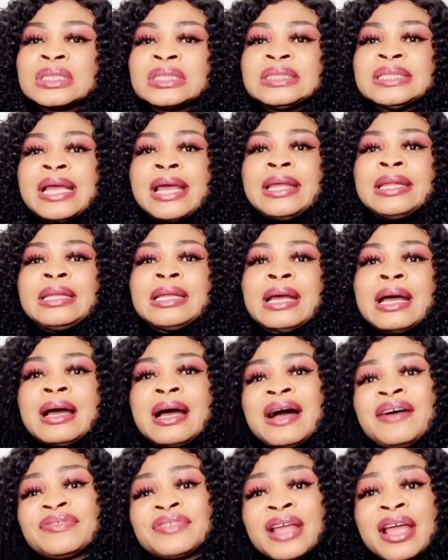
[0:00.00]
Then
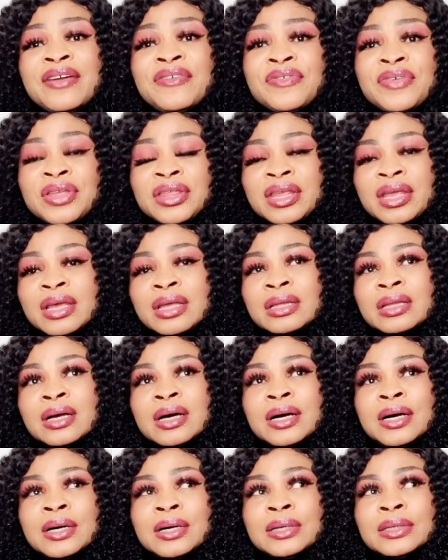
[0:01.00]
after everything,
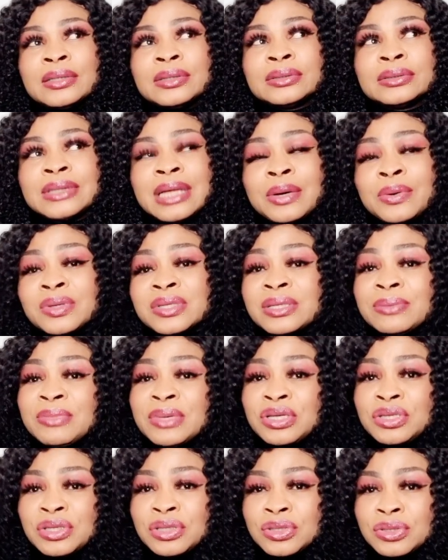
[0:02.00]
that was a
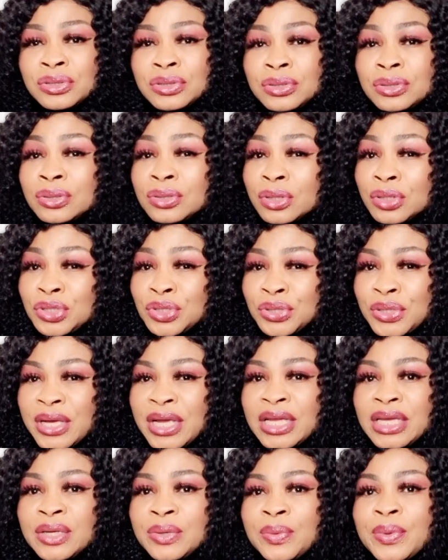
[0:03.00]
major surgery
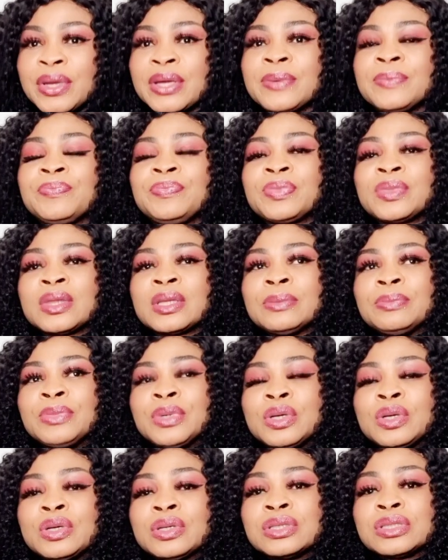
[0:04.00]
anyway,
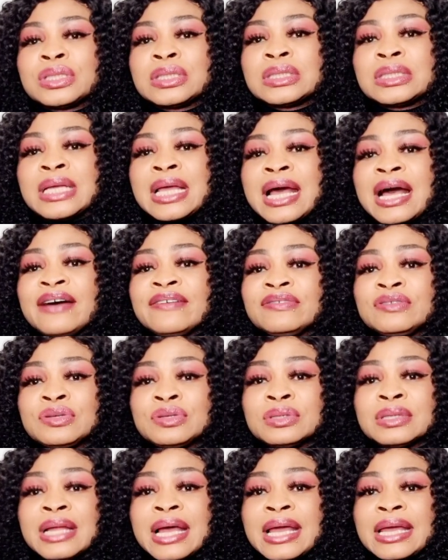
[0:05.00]
because they have
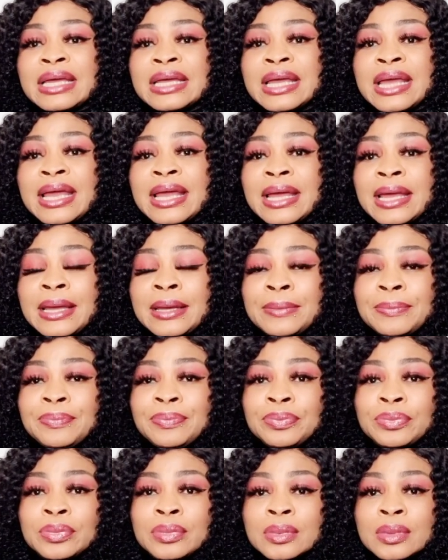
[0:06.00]
to like
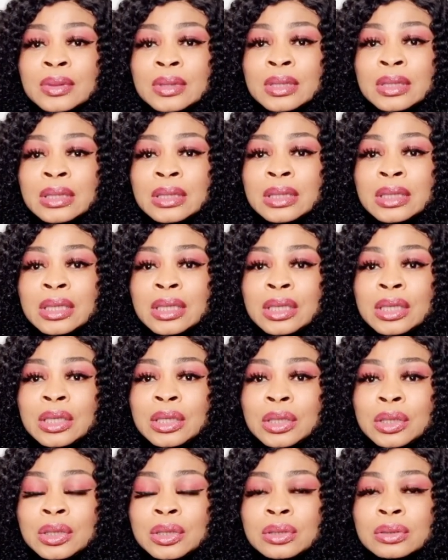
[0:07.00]

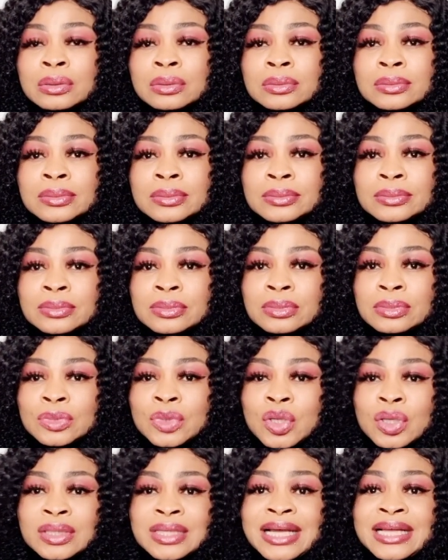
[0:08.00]

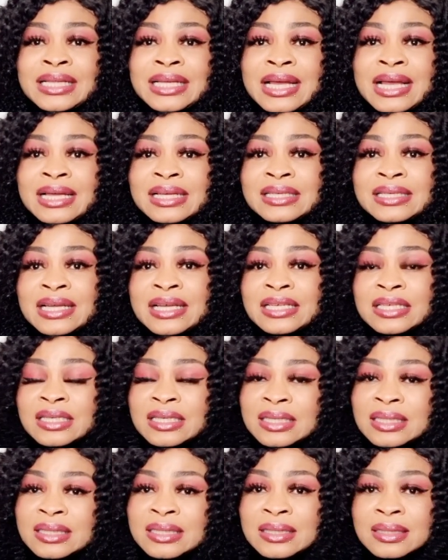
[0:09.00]
cut out the
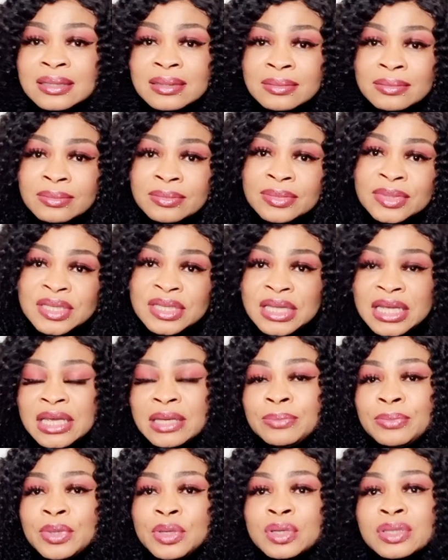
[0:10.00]
excess
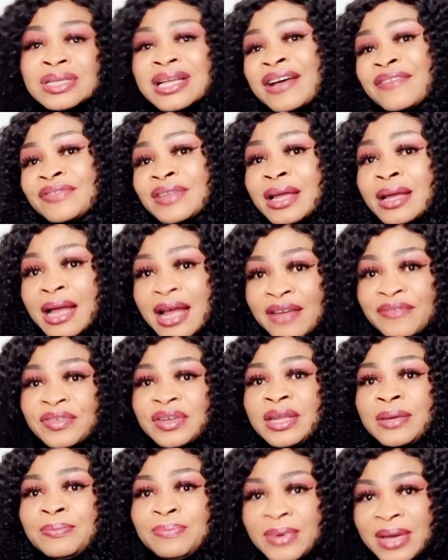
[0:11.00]
skin, because after
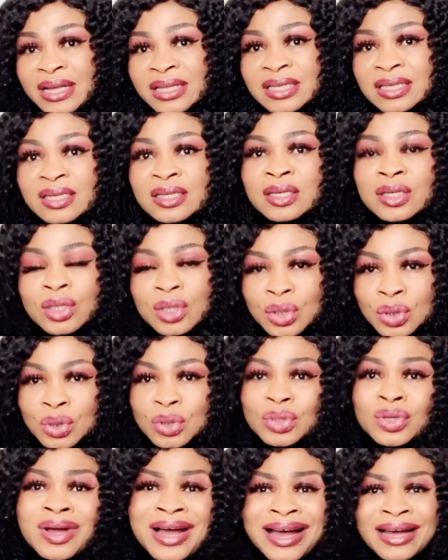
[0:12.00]
having a birth, you
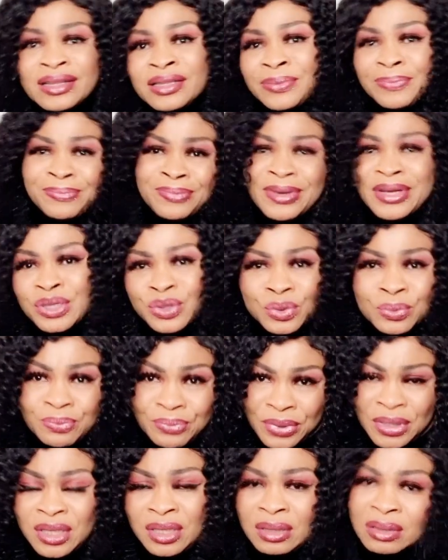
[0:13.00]
know how the breast will
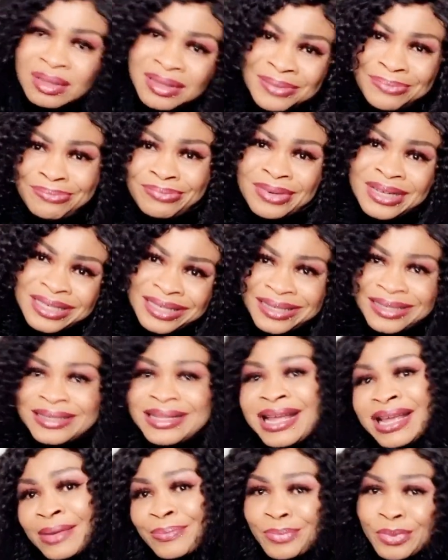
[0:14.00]
be. The breast is
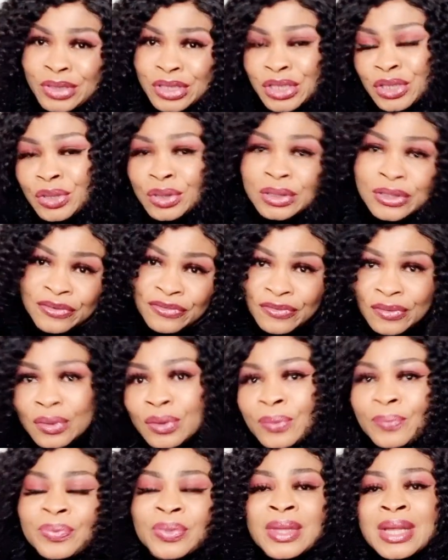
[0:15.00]
like pointing on the
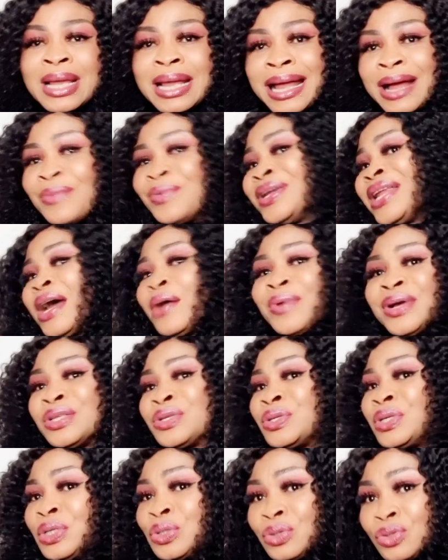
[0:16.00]
floor. And when I went
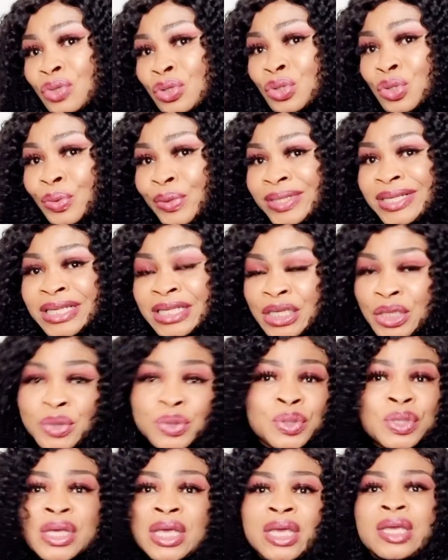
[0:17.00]
to do it in the
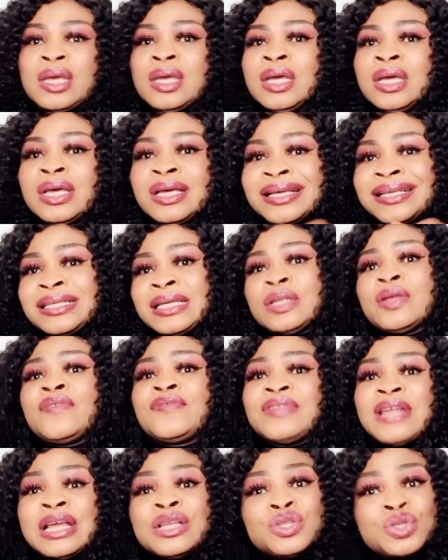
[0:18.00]
UK, instead
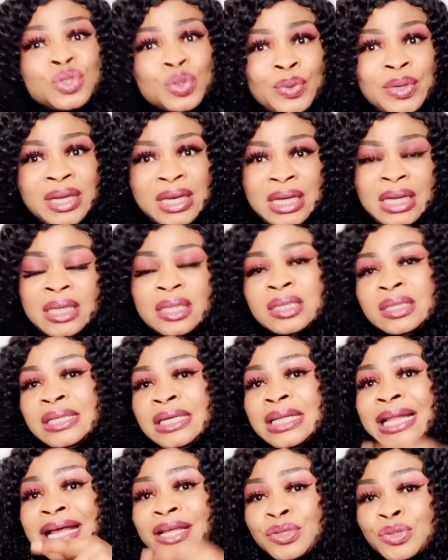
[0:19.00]
of them doing it, they
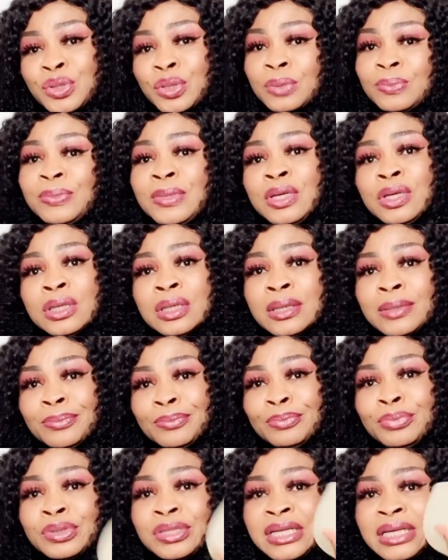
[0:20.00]
now told me
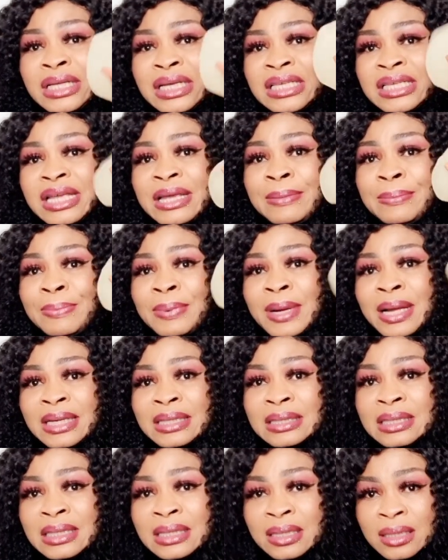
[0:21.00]
putting this
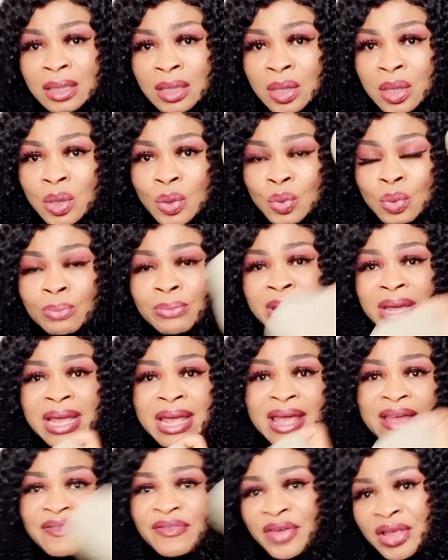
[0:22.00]
implant will make
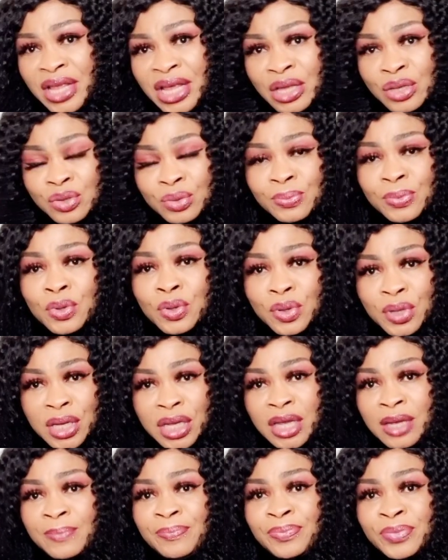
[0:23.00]
everything to be
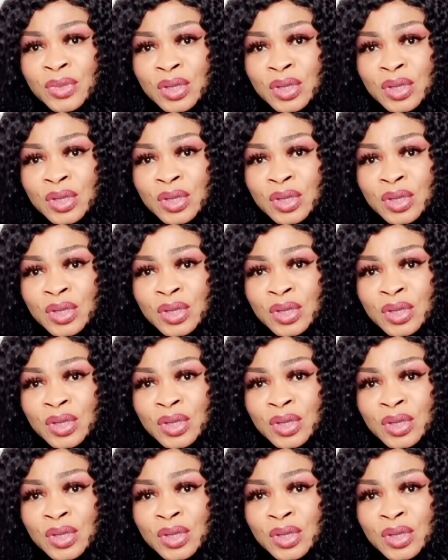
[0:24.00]
okay.